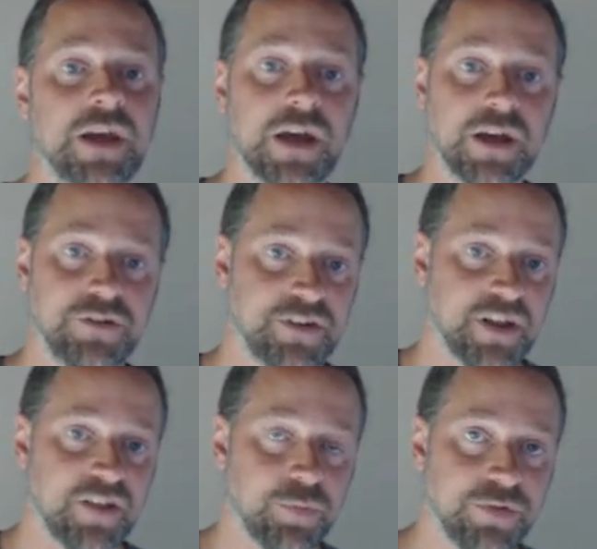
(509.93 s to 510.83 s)

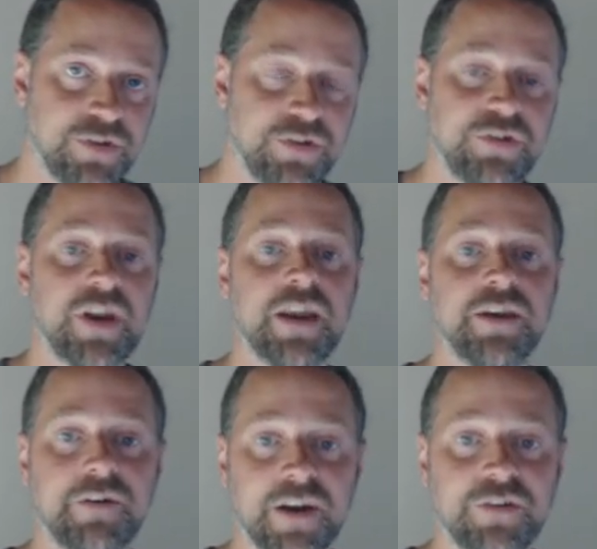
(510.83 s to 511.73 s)
adjusting its position and
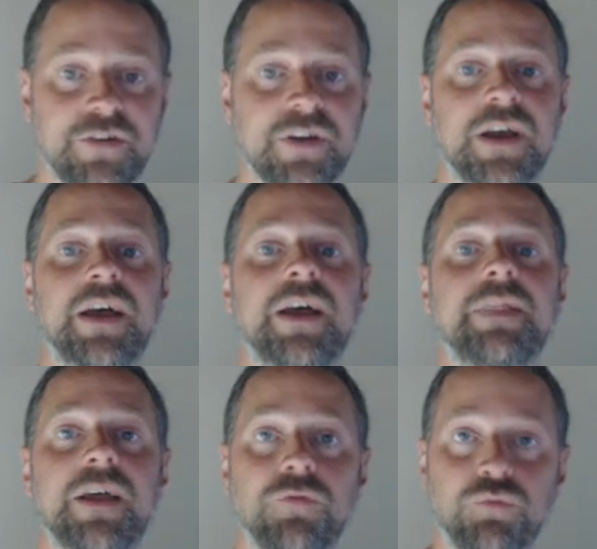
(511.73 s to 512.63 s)
direction,
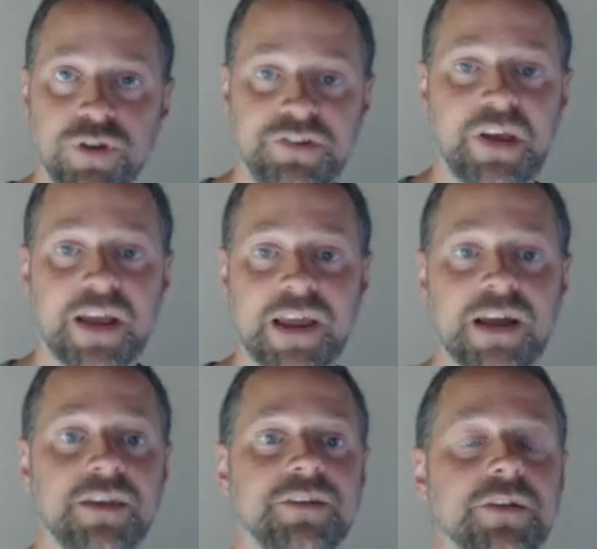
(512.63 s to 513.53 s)
then
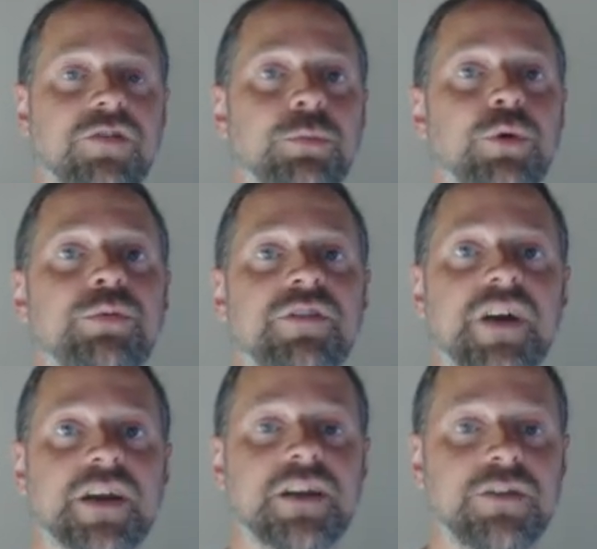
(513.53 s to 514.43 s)
rechecking until its movement
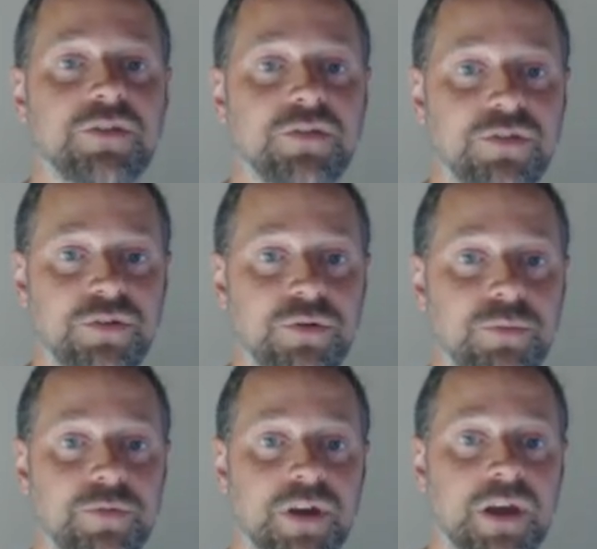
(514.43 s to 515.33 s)
vector is
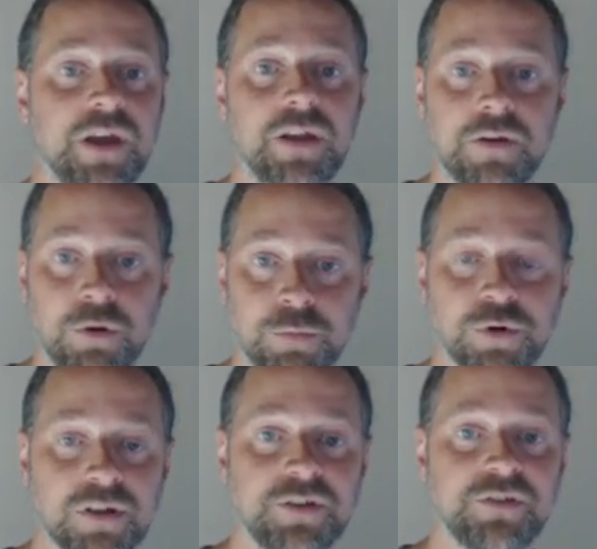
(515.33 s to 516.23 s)
consumed. No
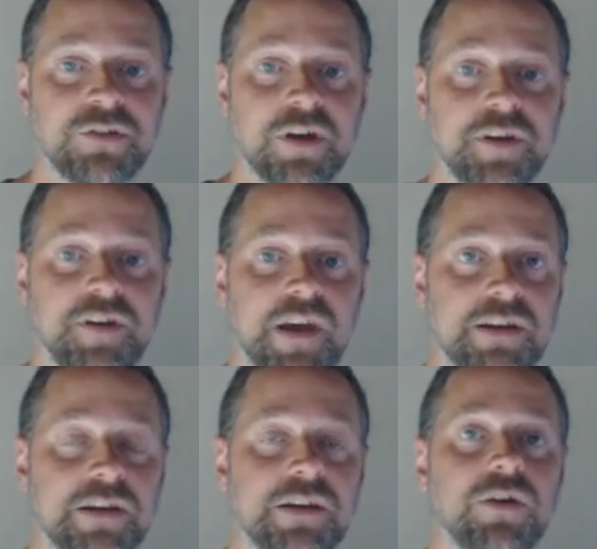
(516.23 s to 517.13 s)
more collisions are
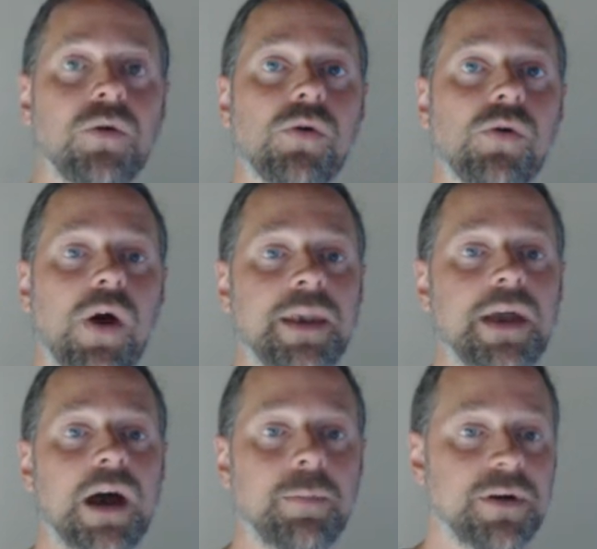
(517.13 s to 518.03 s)
detected or
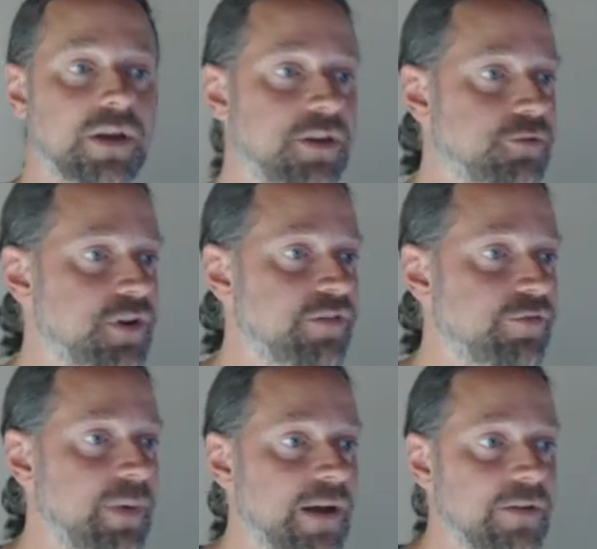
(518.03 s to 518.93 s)
an upper
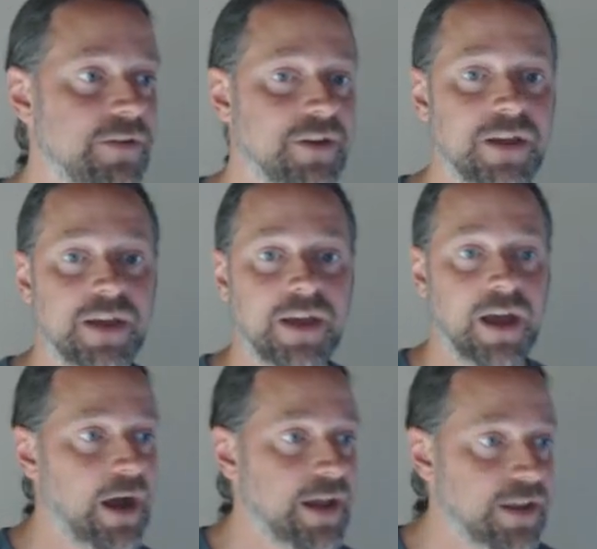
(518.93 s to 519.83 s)
iterative bound
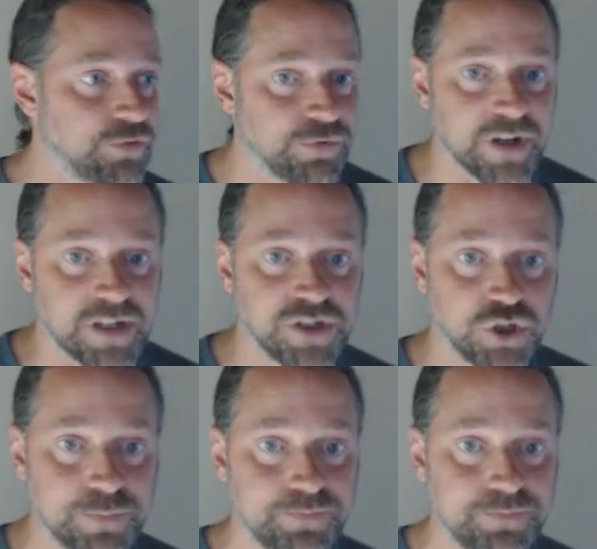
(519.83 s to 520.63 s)
is reached.